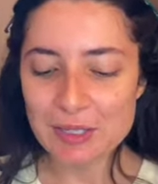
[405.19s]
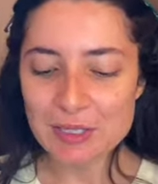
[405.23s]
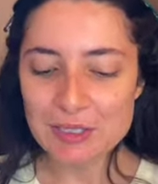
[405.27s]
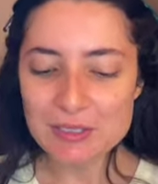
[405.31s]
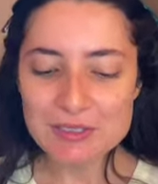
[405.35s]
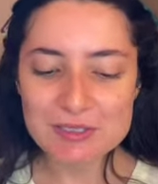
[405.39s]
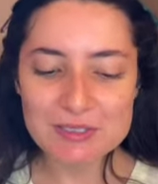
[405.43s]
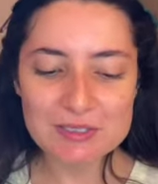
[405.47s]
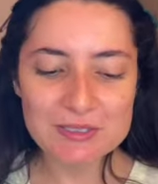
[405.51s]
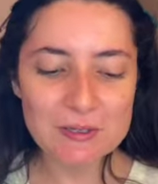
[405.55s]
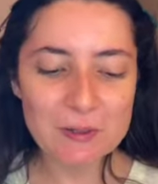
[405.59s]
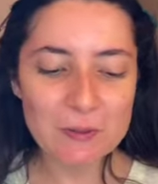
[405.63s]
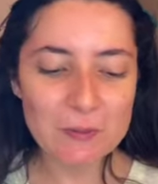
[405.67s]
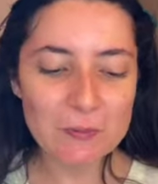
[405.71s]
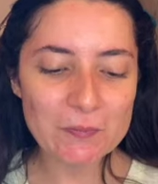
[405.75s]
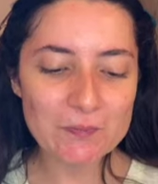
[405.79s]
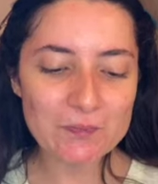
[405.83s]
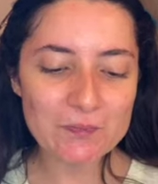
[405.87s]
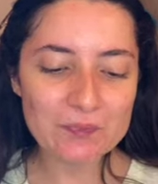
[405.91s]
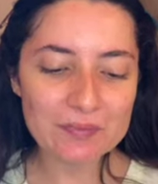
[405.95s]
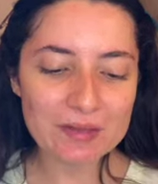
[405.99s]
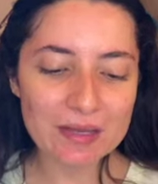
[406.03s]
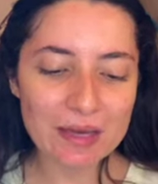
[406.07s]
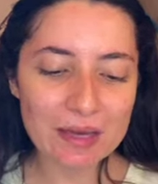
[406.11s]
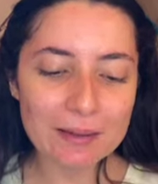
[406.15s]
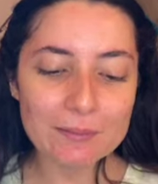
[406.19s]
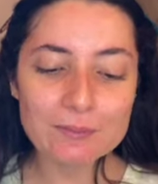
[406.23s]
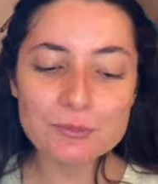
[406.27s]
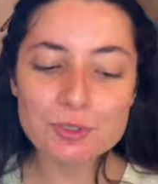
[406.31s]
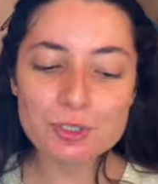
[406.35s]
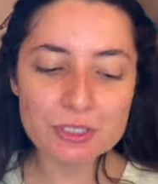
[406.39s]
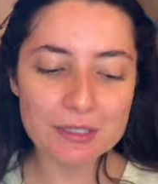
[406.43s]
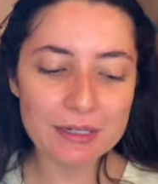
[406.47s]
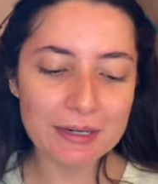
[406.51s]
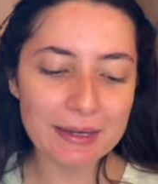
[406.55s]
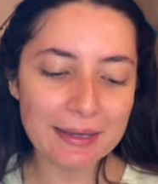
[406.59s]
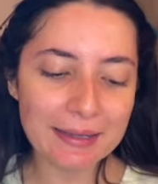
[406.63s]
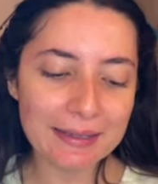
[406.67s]
So I'm
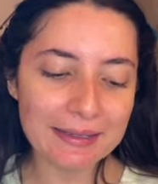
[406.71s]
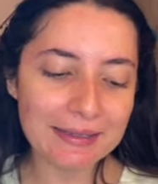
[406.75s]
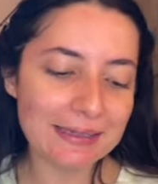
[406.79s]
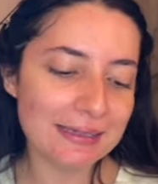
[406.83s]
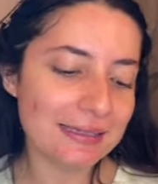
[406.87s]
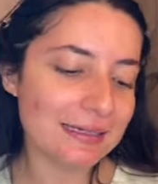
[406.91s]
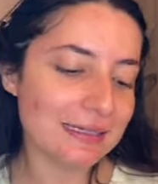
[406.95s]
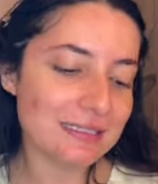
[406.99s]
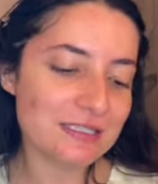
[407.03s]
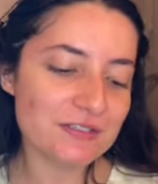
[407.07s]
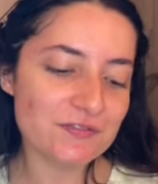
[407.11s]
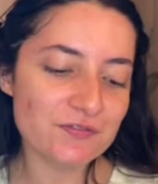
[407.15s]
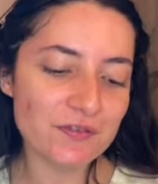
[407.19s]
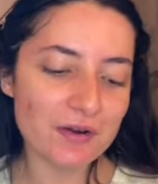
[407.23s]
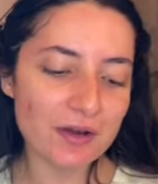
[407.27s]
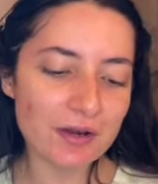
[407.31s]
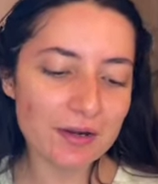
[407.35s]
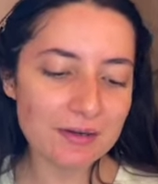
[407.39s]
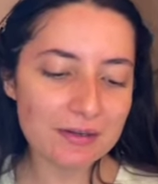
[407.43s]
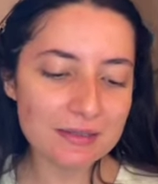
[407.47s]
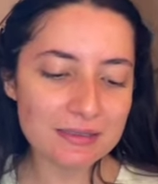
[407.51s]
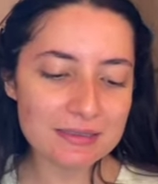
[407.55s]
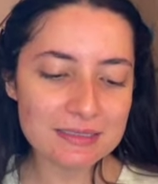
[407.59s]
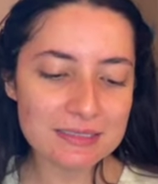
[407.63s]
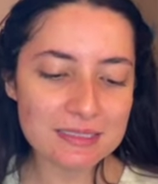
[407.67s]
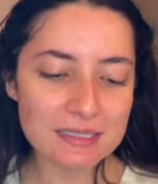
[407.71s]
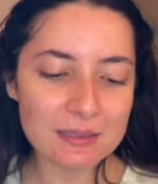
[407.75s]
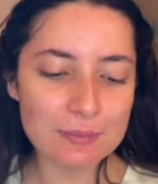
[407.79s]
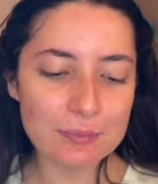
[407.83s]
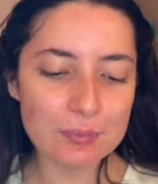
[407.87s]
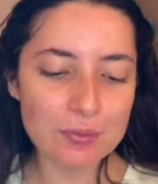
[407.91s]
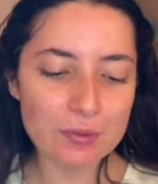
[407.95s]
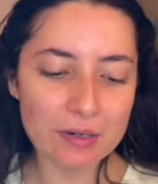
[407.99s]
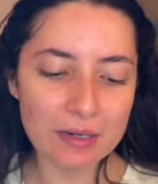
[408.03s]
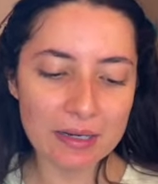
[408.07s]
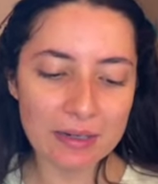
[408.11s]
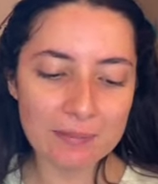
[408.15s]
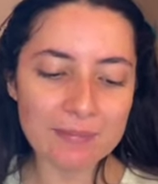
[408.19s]
trying it. As far as the
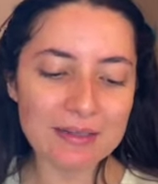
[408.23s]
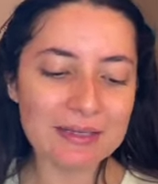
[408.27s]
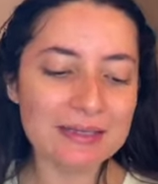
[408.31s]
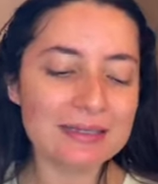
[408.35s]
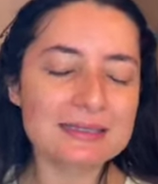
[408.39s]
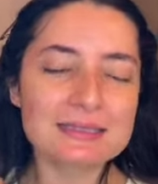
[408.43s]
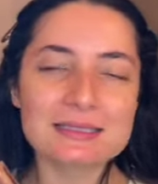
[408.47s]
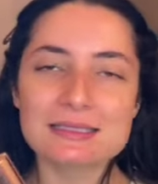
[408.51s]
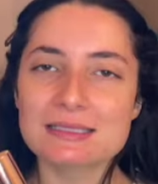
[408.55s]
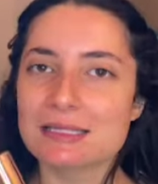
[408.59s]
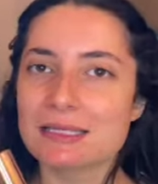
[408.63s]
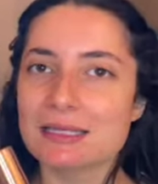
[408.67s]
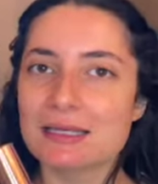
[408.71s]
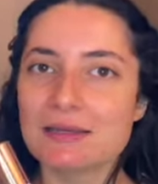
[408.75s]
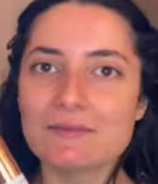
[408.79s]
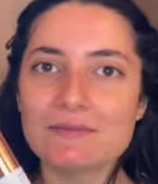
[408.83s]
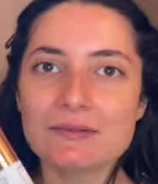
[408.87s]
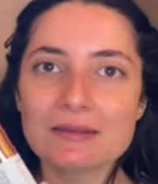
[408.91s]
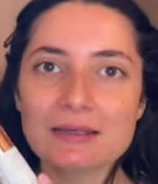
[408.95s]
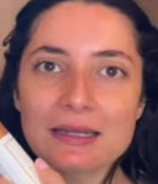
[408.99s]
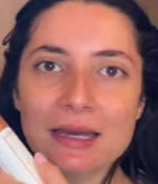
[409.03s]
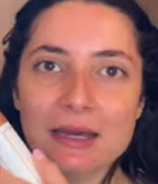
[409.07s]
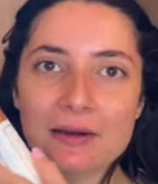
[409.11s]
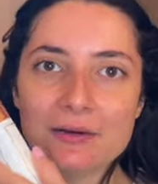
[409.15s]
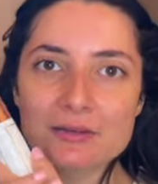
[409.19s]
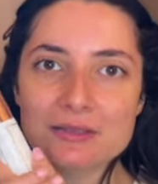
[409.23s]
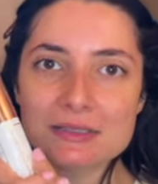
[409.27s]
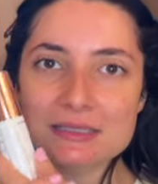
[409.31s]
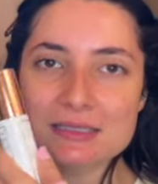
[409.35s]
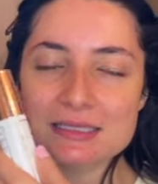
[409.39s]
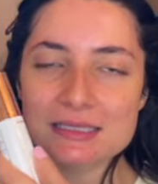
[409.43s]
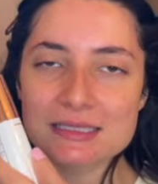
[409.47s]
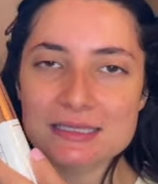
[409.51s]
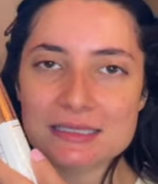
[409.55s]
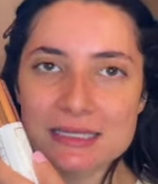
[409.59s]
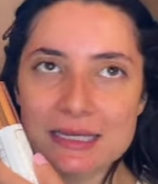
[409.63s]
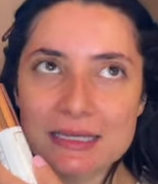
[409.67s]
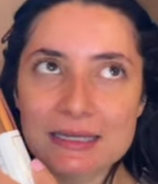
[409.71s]
priming, and see, even now as
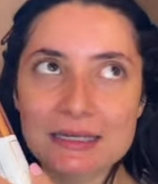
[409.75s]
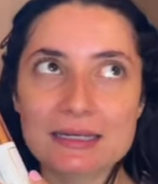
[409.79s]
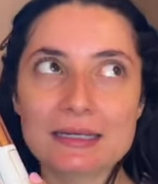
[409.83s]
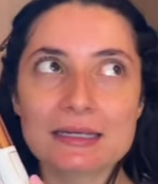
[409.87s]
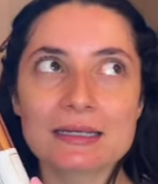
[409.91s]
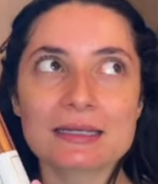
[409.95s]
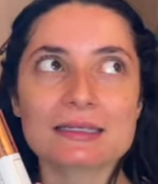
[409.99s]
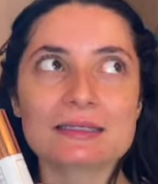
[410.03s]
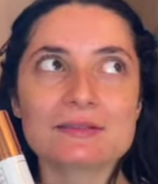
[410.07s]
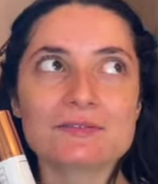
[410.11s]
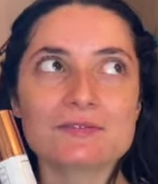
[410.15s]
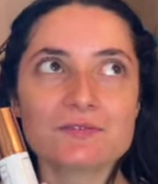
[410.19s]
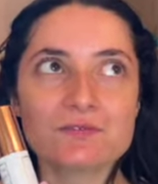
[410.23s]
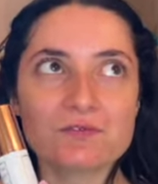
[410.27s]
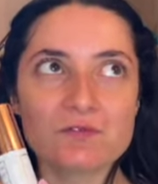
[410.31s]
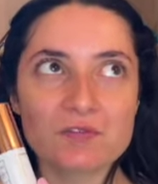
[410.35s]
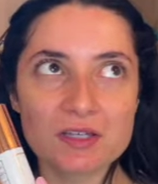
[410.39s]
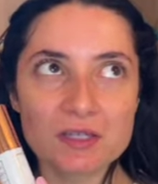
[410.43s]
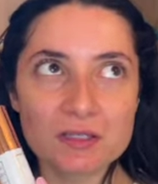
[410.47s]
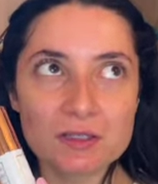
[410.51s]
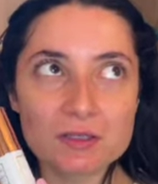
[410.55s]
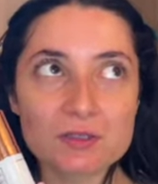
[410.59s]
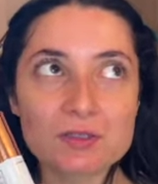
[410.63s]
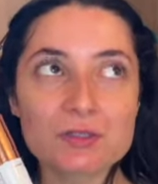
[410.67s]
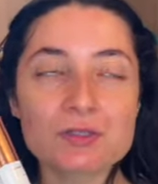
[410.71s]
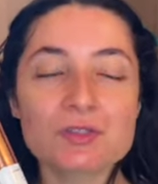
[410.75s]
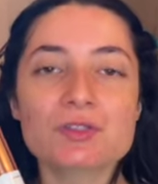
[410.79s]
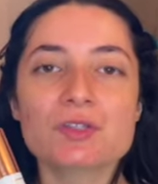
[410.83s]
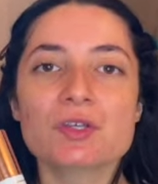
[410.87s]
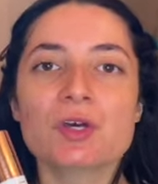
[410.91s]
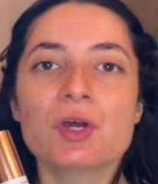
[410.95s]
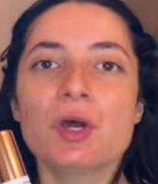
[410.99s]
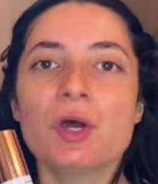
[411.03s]
it's setting, it feels